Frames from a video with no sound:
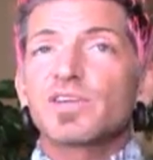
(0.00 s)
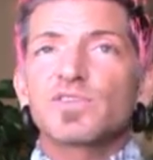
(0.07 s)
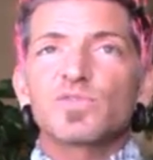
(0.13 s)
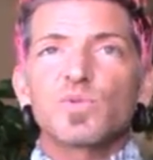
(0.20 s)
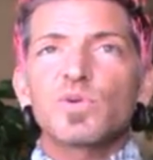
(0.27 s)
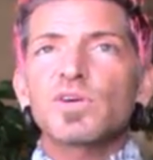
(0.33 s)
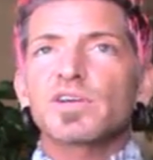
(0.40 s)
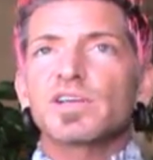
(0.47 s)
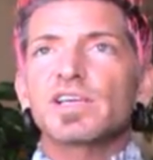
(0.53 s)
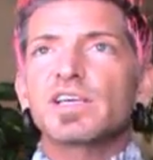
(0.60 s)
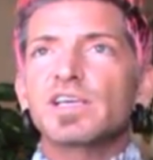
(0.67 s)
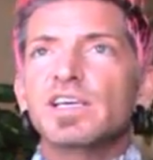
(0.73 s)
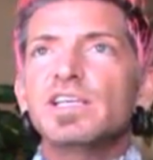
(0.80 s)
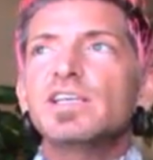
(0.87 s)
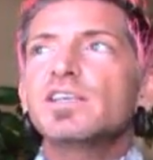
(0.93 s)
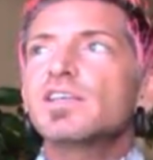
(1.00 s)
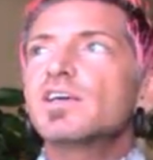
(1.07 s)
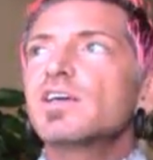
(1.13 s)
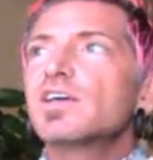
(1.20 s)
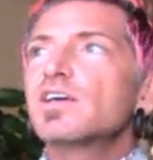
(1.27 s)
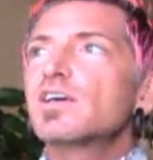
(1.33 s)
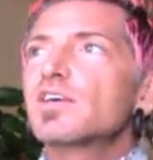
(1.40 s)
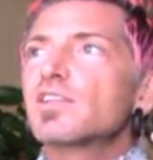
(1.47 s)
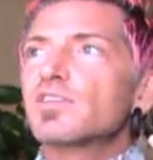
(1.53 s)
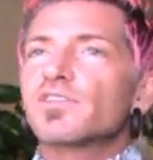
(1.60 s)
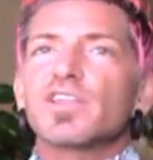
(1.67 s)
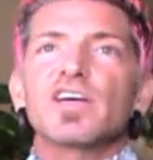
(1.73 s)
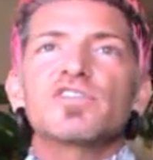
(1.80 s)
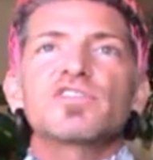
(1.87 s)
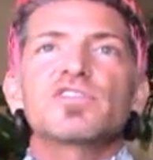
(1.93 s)
things work. Eating the
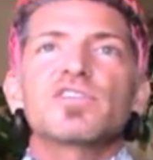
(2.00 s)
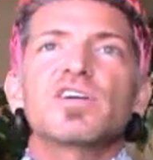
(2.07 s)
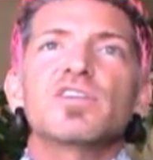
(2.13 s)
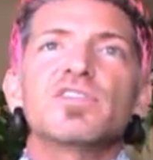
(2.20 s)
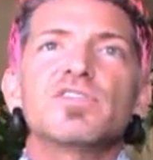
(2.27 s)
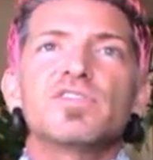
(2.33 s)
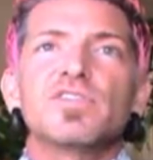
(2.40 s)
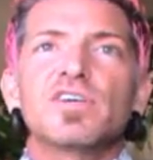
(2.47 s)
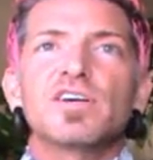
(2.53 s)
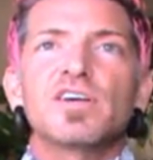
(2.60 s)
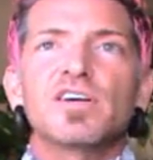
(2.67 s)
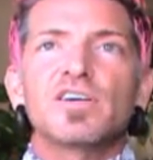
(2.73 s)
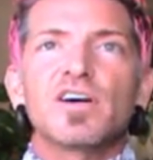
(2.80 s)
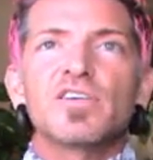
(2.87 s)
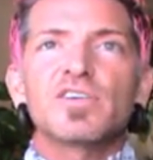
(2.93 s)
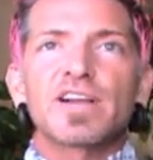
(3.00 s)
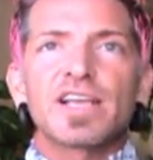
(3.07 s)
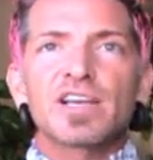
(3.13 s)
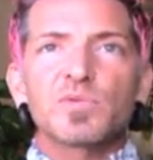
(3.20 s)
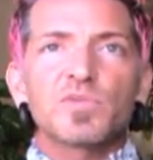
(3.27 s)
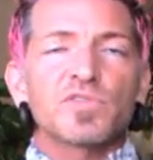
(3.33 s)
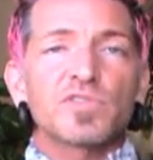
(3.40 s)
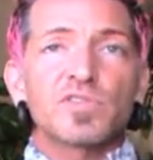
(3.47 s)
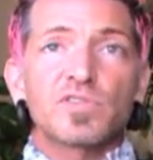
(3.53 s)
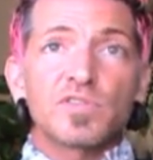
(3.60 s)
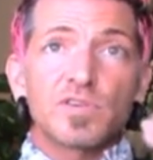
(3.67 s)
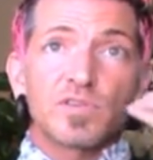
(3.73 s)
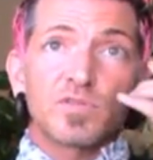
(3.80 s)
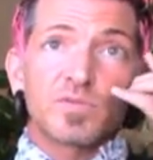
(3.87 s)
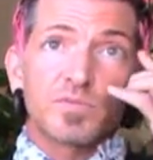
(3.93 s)
flesh of other animals
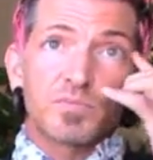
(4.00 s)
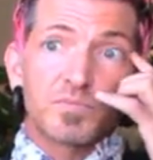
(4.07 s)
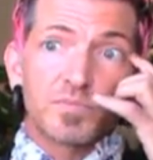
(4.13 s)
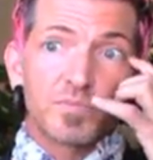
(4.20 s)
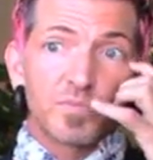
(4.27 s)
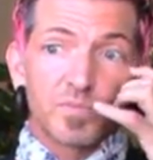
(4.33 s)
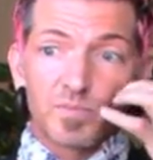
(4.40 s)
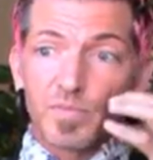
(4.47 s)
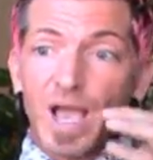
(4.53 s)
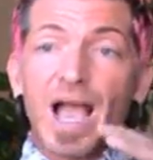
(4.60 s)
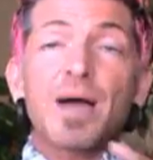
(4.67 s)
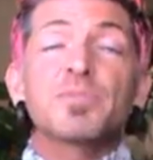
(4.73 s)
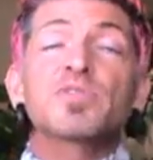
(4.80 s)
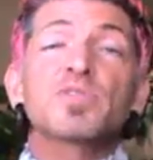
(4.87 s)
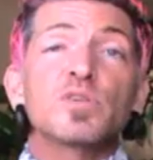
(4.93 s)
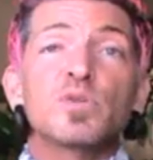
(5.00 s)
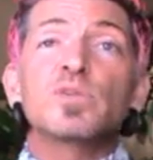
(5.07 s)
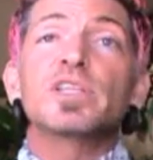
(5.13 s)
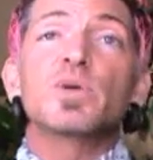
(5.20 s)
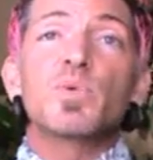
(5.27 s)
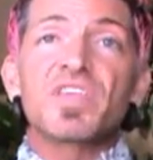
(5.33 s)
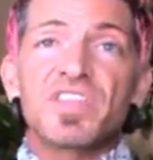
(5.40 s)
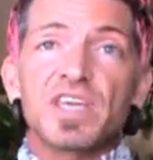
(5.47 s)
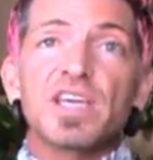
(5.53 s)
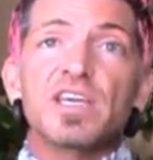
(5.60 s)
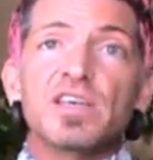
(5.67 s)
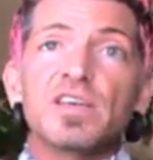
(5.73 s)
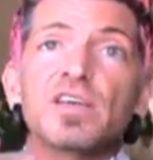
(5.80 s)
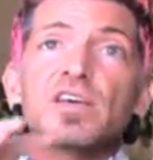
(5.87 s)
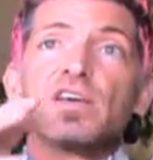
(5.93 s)
is absolutely
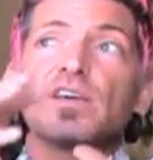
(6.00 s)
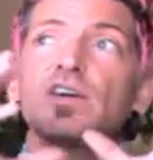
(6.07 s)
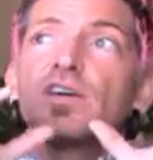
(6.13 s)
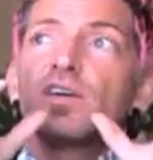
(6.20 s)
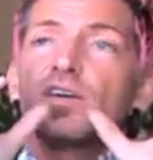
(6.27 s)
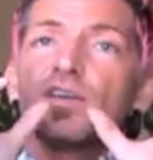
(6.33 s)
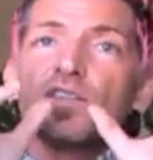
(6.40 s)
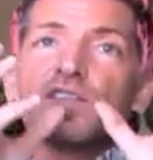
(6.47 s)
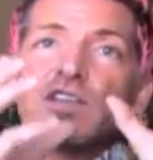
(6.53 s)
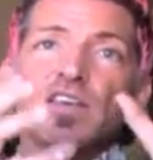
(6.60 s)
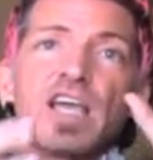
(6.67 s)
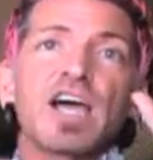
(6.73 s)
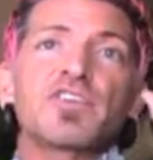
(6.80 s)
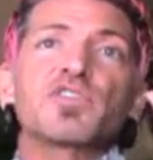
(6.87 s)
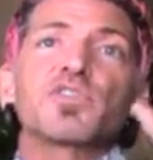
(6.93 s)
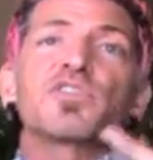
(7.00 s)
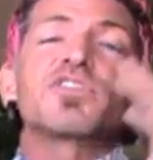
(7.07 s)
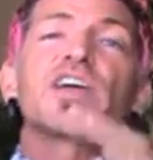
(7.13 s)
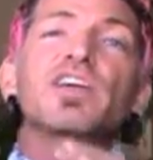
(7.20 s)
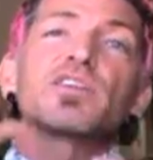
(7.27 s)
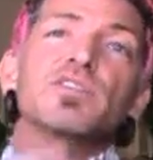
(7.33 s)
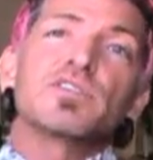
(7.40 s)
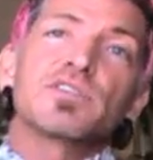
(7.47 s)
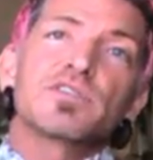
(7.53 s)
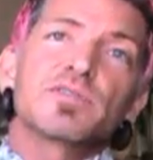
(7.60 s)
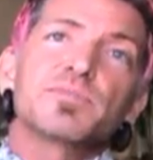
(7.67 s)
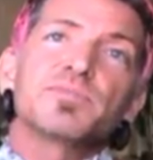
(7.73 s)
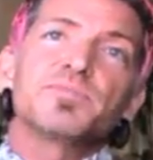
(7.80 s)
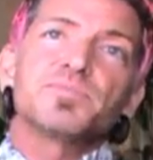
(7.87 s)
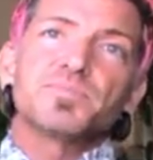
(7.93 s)
within the natural
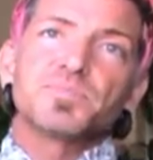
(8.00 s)
cycles.